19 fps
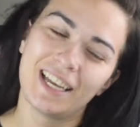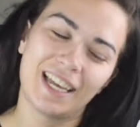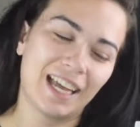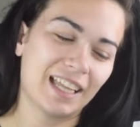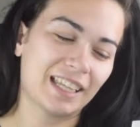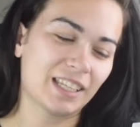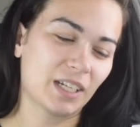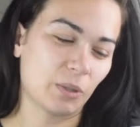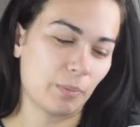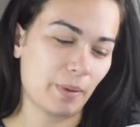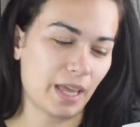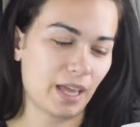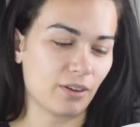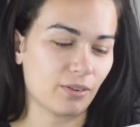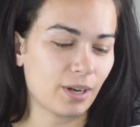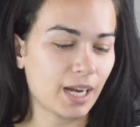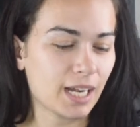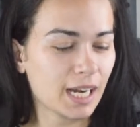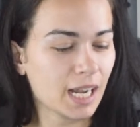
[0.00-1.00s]
a little pale
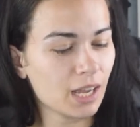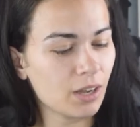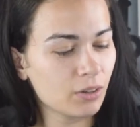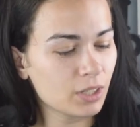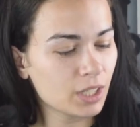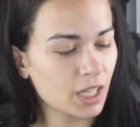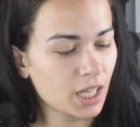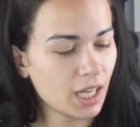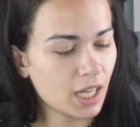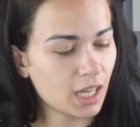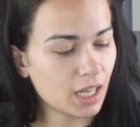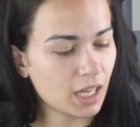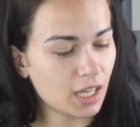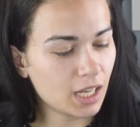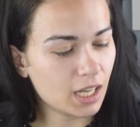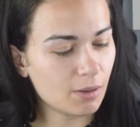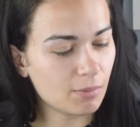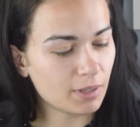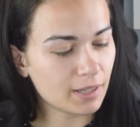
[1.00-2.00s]
right now.
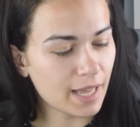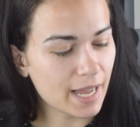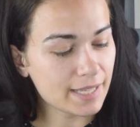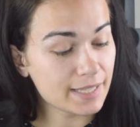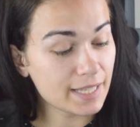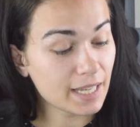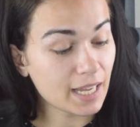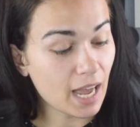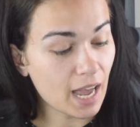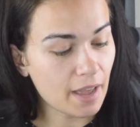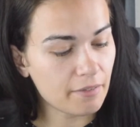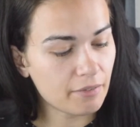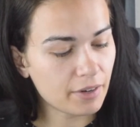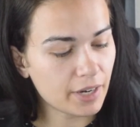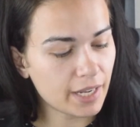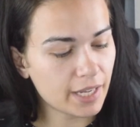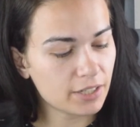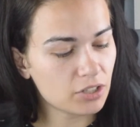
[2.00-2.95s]
Classic Ivory.